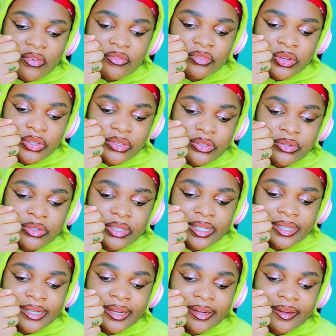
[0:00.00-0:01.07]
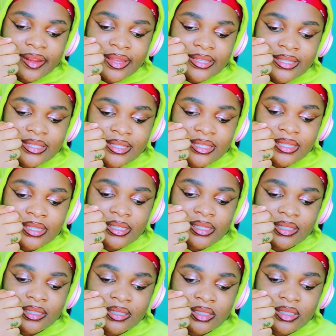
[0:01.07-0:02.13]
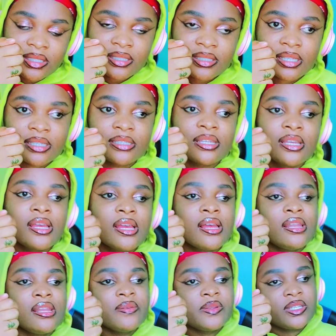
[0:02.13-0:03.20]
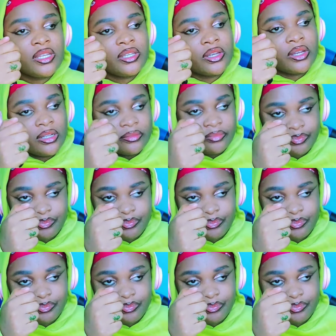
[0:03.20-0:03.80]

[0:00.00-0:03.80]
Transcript: for you in Christ Jesus. Let me tell you all,